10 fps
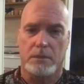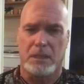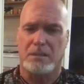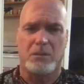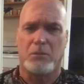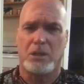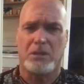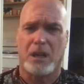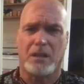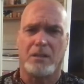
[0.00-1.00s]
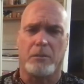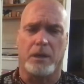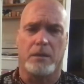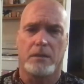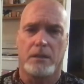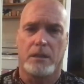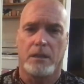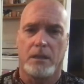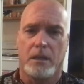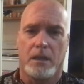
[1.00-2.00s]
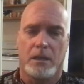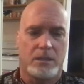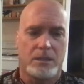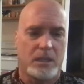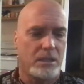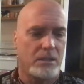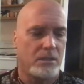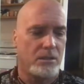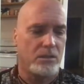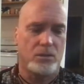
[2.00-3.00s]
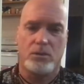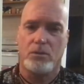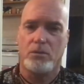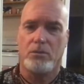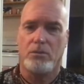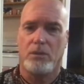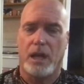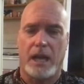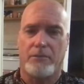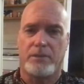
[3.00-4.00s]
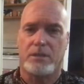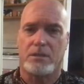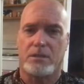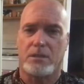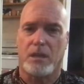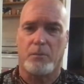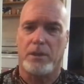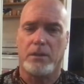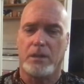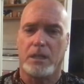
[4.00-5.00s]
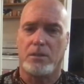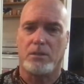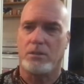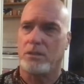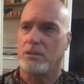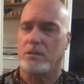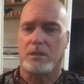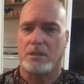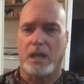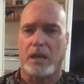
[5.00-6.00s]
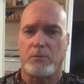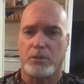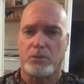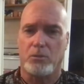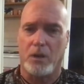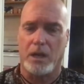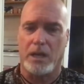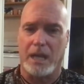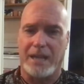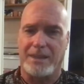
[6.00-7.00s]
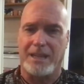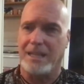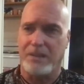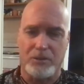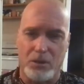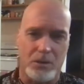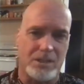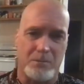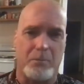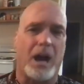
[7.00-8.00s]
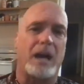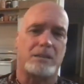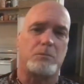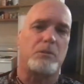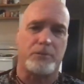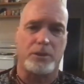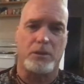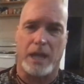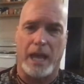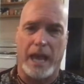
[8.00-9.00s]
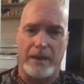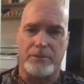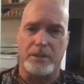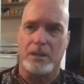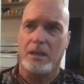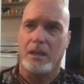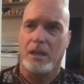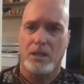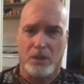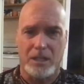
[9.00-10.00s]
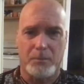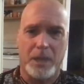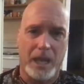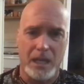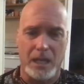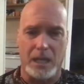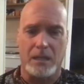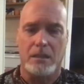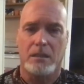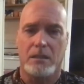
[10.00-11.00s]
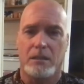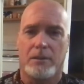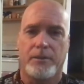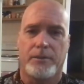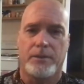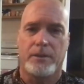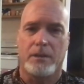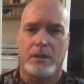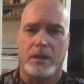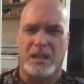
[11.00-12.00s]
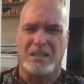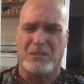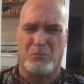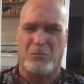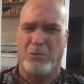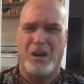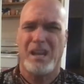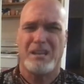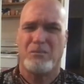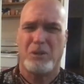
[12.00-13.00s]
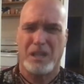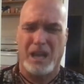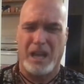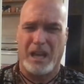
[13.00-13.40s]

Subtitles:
And I said, what are you talking about? She said, you have this ability to just decide what you want. And then even though it's impossible for you to have it, you end up getting it. And I said, what? What do you?